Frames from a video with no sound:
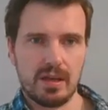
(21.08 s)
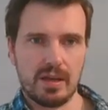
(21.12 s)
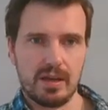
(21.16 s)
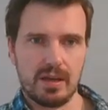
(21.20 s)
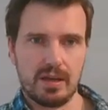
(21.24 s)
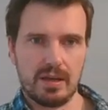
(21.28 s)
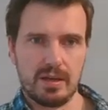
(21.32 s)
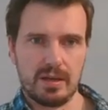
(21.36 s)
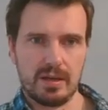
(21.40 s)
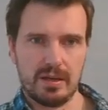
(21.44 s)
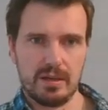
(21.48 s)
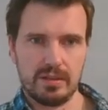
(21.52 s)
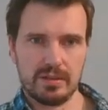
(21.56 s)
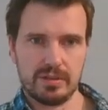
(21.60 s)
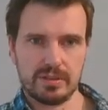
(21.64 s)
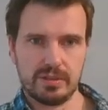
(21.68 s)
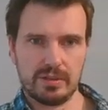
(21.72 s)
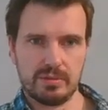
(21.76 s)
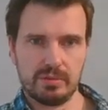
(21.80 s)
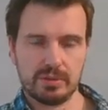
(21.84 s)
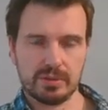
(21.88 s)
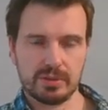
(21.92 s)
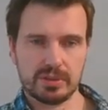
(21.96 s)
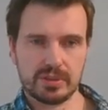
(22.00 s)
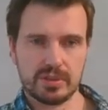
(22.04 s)
So
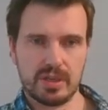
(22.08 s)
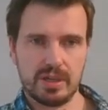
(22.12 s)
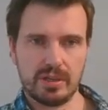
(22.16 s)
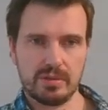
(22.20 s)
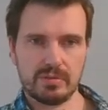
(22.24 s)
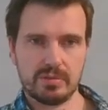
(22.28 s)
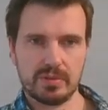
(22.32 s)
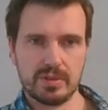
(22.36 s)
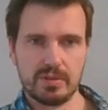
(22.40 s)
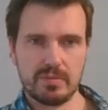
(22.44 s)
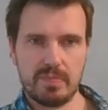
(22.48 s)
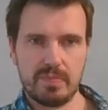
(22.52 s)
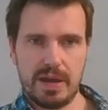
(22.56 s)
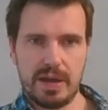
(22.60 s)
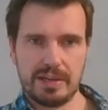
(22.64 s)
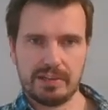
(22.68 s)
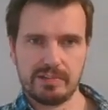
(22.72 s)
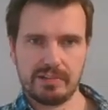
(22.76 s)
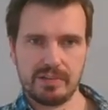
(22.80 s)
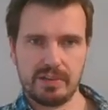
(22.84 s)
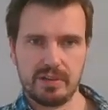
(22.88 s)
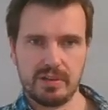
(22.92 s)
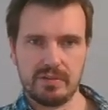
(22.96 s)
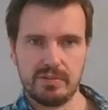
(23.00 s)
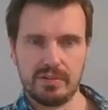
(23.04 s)
we'll start with the
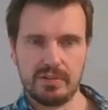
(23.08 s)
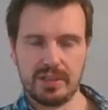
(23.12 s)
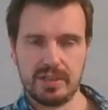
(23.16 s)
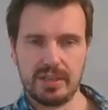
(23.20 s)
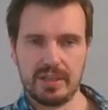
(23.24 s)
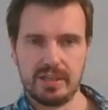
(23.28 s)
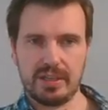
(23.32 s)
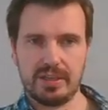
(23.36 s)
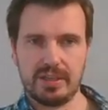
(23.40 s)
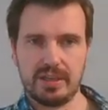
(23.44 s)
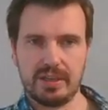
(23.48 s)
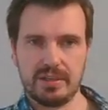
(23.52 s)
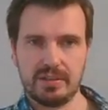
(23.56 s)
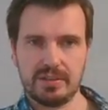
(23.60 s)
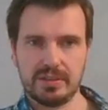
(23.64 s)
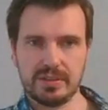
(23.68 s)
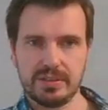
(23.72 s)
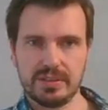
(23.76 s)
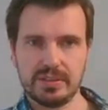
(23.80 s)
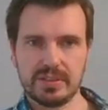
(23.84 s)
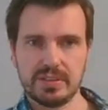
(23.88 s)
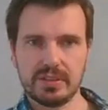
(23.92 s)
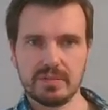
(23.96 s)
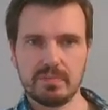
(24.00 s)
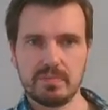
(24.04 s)
battery over here. Now this
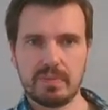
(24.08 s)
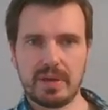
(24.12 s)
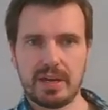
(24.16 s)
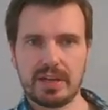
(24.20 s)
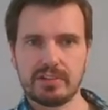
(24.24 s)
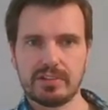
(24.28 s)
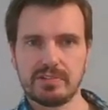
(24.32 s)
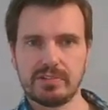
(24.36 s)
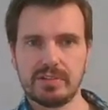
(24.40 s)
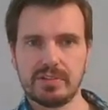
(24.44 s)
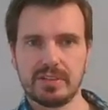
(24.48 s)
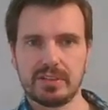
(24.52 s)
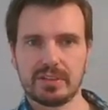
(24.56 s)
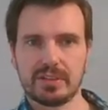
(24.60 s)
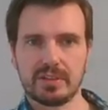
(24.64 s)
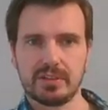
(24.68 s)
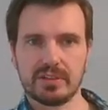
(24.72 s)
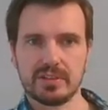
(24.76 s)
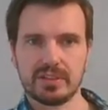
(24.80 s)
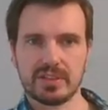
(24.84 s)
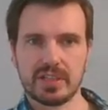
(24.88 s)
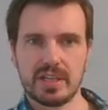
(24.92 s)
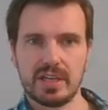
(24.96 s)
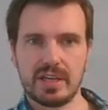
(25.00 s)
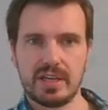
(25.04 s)
is a battery that
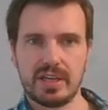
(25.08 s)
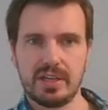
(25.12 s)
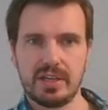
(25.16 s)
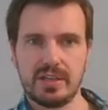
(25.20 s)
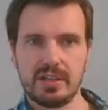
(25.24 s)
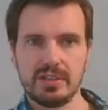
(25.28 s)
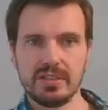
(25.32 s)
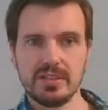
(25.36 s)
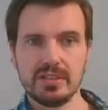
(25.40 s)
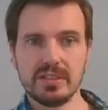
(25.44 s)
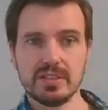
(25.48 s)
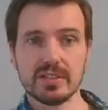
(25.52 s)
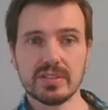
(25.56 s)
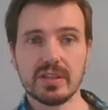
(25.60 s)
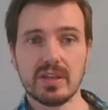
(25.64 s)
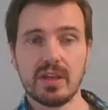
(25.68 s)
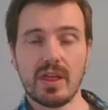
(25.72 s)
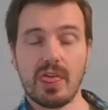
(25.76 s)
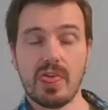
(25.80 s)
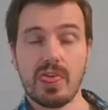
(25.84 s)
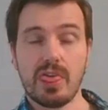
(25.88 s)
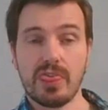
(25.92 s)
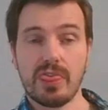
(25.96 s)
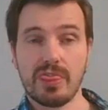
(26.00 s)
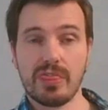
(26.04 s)
contains
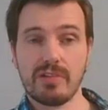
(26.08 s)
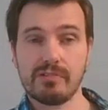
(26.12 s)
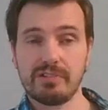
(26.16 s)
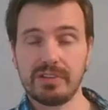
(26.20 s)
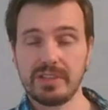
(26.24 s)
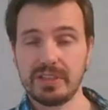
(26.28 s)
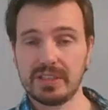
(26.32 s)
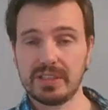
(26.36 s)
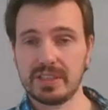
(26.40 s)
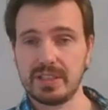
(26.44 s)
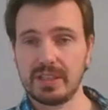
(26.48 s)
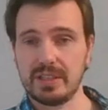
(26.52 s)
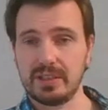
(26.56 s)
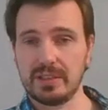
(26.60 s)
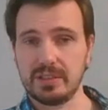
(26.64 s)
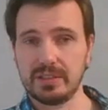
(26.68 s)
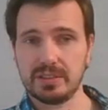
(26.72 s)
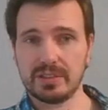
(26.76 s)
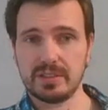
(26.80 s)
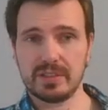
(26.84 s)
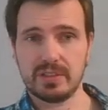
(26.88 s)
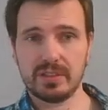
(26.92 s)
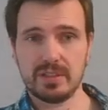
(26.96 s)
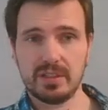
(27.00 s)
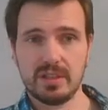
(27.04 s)
three
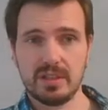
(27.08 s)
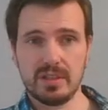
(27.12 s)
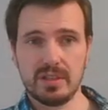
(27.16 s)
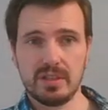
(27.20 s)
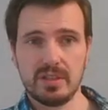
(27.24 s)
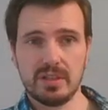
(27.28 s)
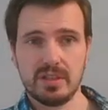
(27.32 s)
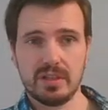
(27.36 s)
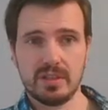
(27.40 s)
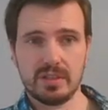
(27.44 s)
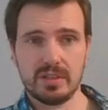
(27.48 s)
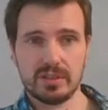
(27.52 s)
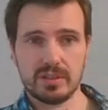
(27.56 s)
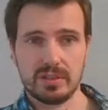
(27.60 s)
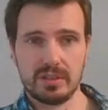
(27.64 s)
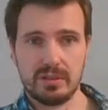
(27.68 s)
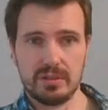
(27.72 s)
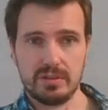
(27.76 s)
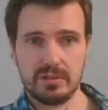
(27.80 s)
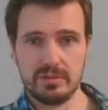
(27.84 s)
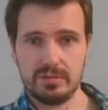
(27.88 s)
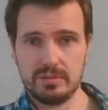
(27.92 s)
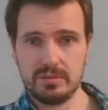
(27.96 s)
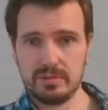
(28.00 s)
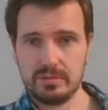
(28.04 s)
cells.
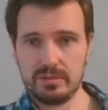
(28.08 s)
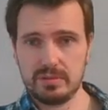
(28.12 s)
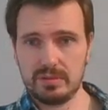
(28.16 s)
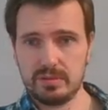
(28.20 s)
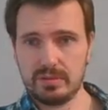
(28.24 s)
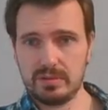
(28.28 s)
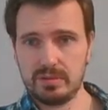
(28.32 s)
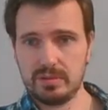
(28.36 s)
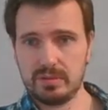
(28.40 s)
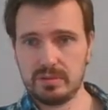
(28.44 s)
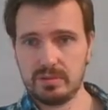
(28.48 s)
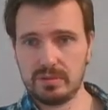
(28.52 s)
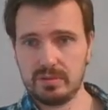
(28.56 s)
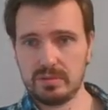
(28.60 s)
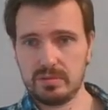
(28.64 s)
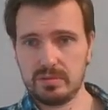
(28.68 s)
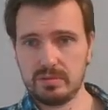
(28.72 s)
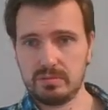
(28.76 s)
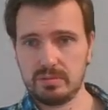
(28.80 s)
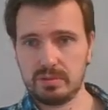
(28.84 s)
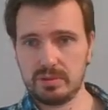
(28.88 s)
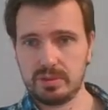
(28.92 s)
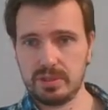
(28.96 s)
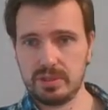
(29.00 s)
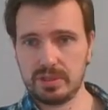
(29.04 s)
So
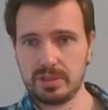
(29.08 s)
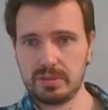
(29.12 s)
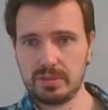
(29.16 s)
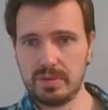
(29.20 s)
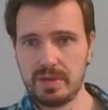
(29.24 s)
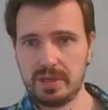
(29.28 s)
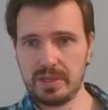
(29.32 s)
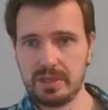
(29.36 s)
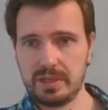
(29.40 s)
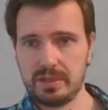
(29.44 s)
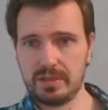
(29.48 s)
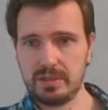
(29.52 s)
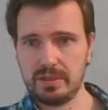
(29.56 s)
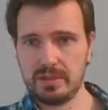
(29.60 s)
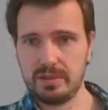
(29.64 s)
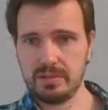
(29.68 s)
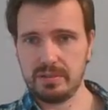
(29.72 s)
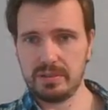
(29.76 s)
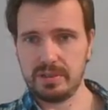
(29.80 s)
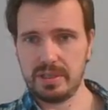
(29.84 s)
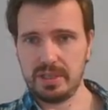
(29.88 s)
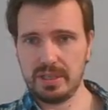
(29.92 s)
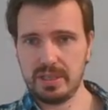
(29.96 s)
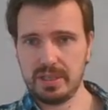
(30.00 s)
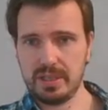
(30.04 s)
we'll just make a
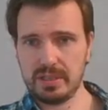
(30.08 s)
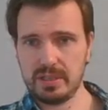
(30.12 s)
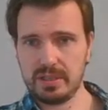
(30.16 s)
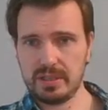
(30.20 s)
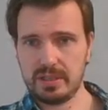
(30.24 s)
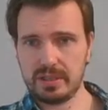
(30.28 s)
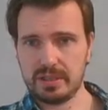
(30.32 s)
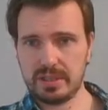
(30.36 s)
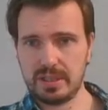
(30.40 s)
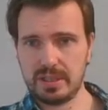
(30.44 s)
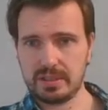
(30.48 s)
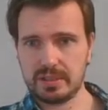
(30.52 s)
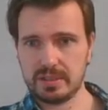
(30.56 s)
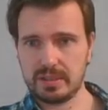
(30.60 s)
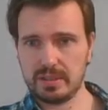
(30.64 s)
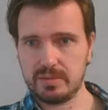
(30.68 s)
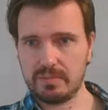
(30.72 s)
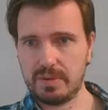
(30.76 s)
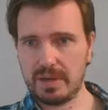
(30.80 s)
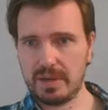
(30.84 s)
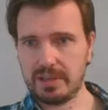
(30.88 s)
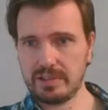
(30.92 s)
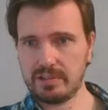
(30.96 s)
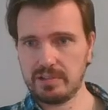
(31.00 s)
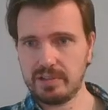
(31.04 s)
note there that that's the
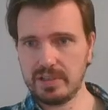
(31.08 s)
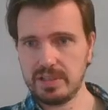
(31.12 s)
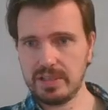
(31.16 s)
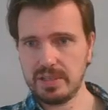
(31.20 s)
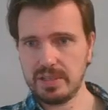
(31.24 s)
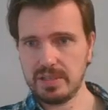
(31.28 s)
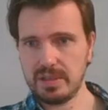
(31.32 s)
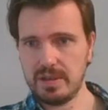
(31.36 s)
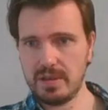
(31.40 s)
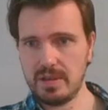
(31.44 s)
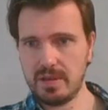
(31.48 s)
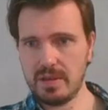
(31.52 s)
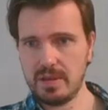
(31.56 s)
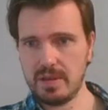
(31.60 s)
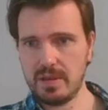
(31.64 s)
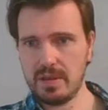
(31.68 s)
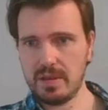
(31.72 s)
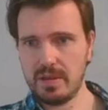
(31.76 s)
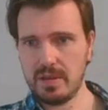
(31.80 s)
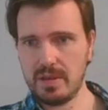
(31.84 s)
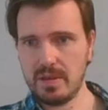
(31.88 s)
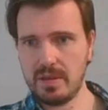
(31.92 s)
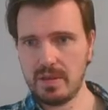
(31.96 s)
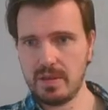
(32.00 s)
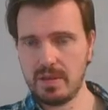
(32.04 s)
battery.
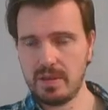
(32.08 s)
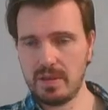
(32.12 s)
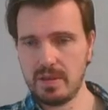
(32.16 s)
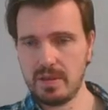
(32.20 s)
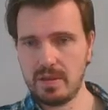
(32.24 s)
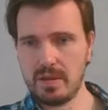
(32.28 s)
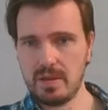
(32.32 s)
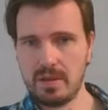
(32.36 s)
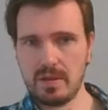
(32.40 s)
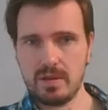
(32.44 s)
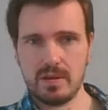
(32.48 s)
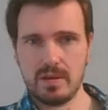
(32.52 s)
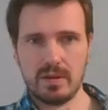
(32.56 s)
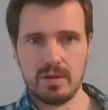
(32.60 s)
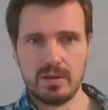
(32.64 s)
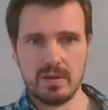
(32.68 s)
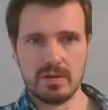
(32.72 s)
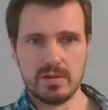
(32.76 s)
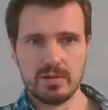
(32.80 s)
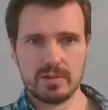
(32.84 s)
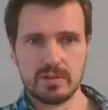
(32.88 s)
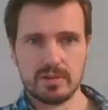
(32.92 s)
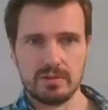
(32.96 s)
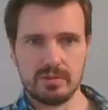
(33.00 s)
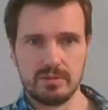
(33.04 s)

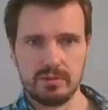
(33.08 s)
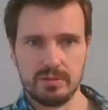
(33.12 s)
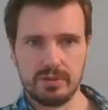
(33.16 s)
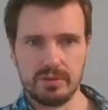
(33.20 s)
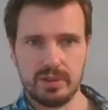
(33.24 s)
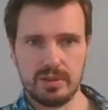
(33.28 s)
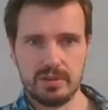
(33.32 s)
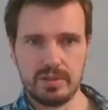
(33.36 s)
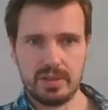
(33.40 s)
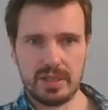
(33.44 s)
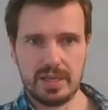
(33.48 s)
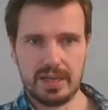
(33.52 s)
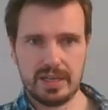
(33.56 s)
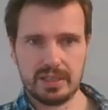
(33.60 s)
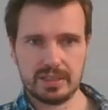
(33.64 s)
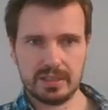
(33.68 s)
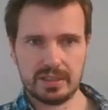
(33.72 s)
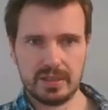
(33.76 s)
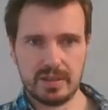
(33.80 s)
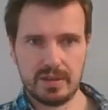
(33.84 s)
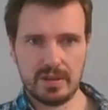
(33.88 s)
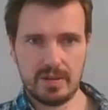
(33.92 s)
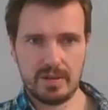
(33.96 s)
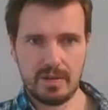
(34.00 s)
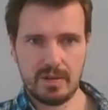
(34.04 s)
Should all know that.